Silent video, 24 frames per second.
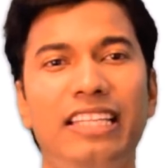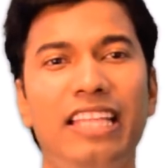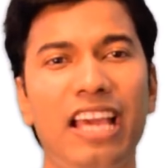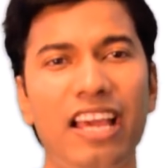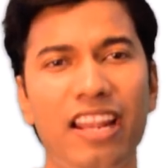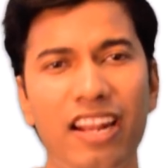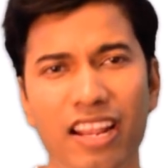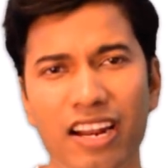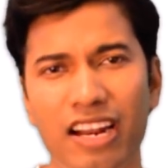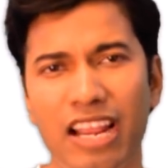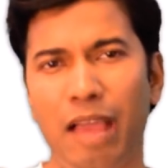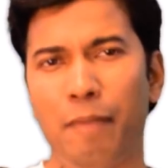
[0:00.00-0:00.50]

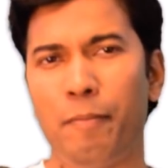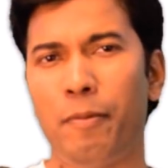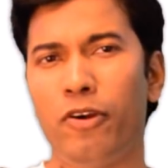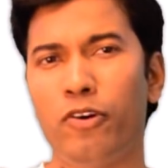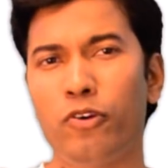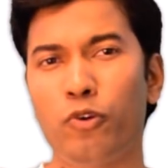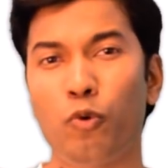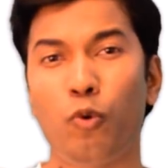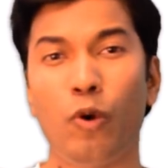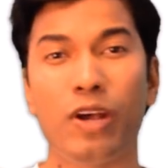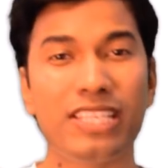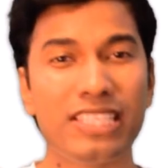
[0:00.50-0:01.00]
There are
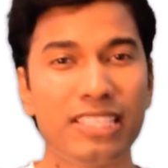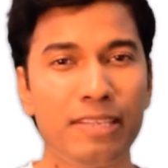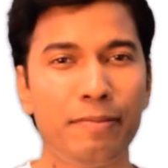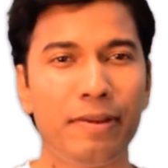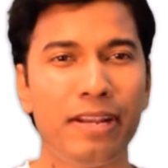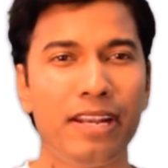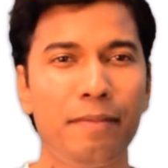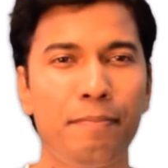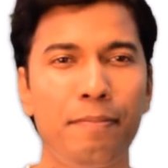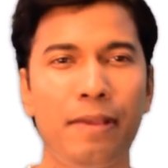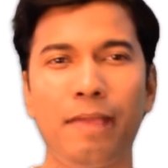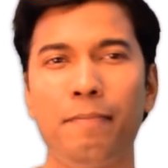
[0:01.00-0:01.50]
about one hundred
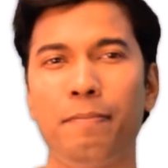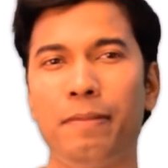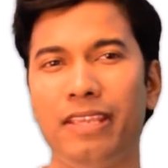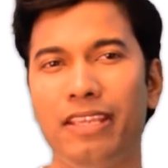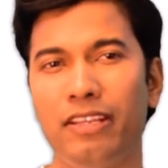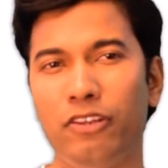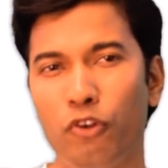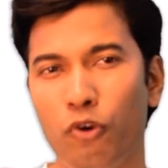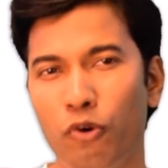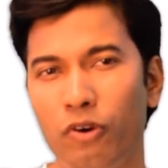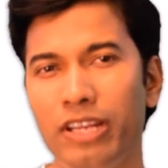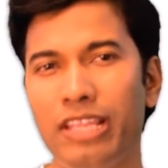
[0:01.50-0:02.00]
seventy-five
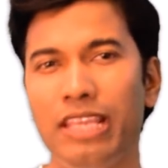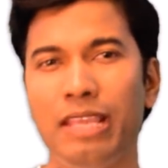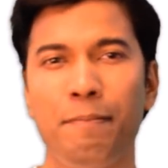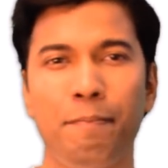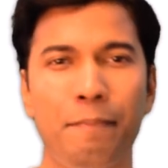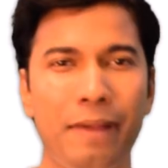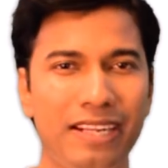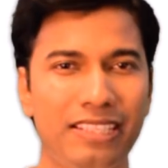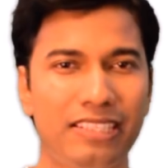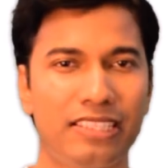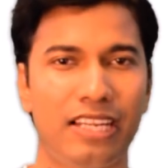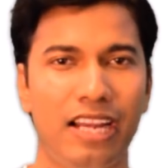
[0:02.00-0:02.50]
known
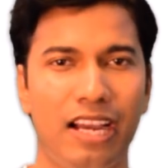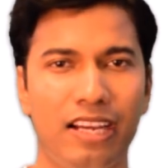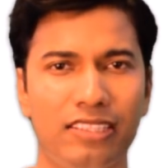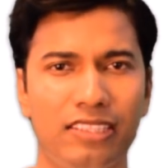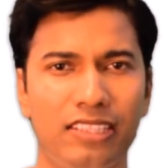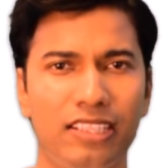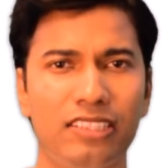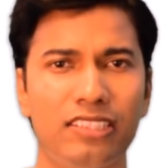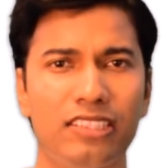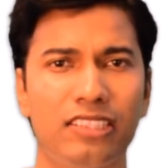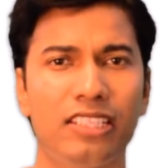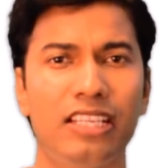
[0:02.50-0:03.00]
impact
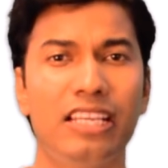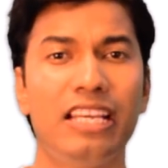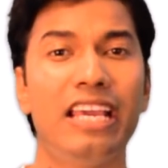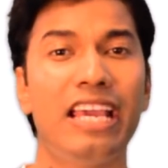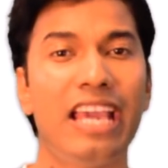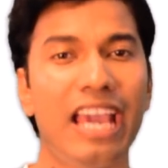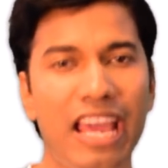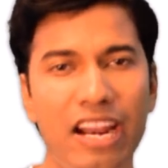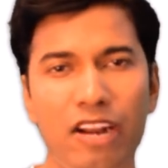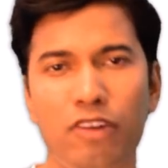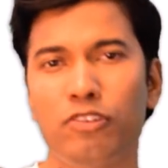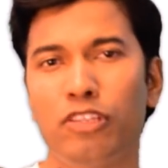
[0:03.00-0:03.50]
structures
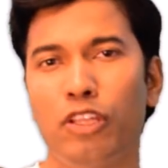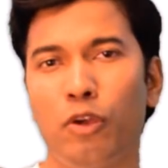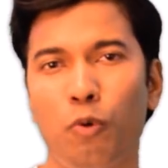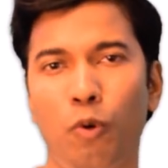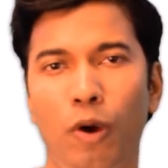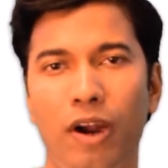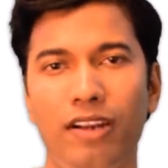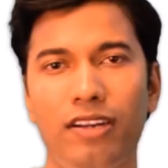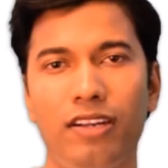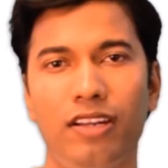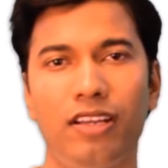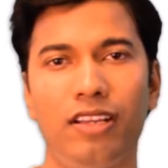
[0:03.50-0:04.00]
around the
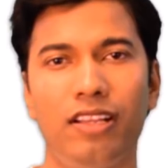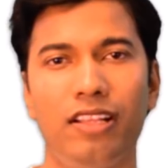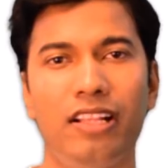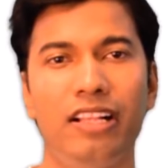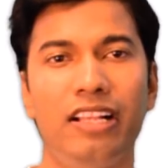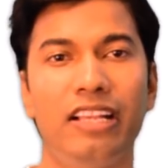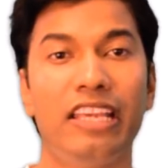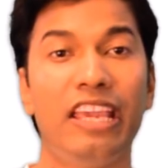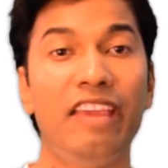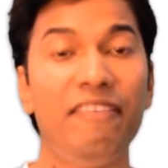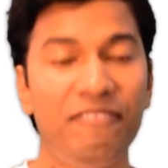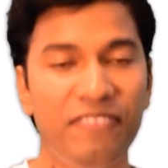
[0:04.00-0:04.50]
world.
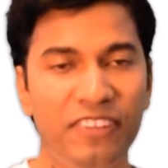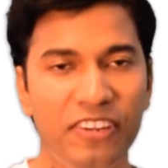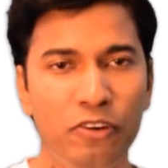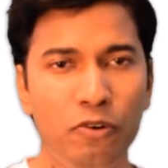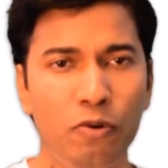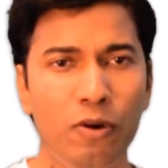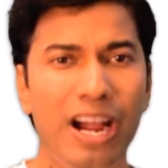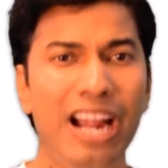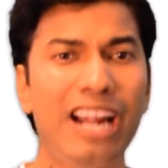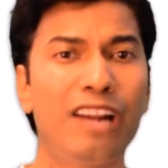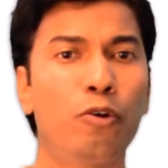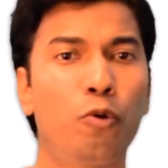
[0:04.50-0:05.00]
A
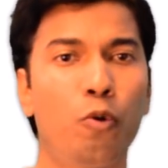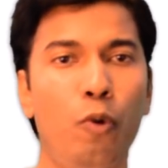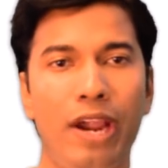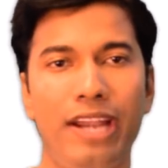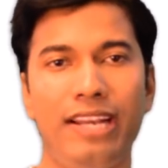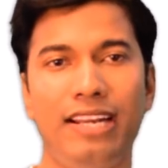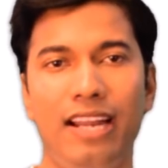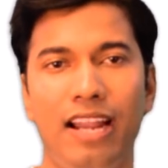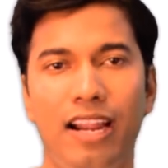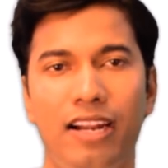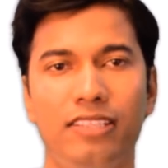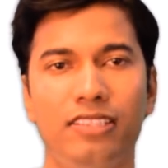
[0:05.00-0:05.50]
few are
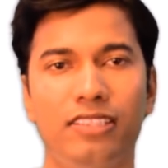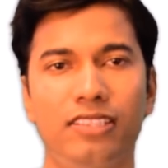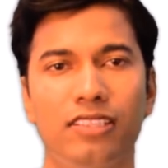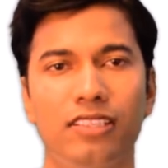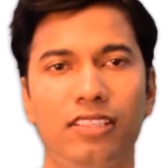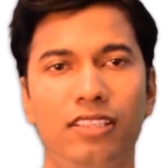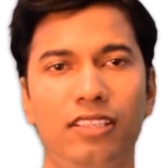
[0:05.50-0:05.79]
quite large,